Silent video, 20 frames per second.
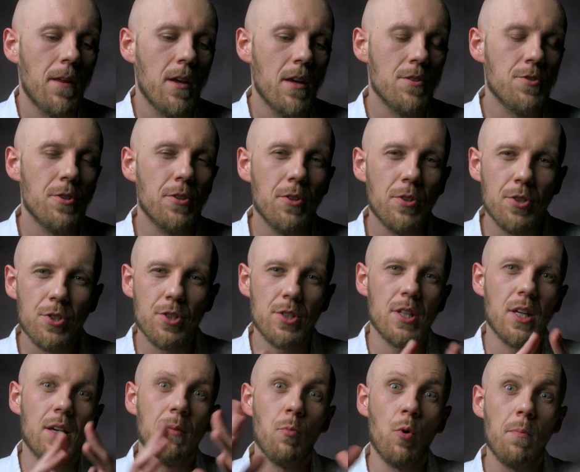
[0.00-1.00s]
And so there's just
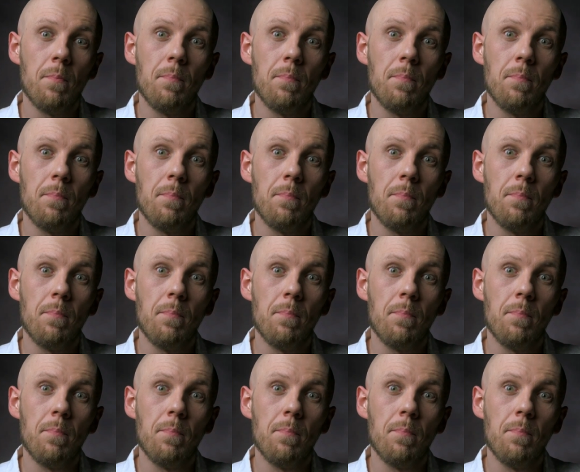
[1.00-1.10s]
like more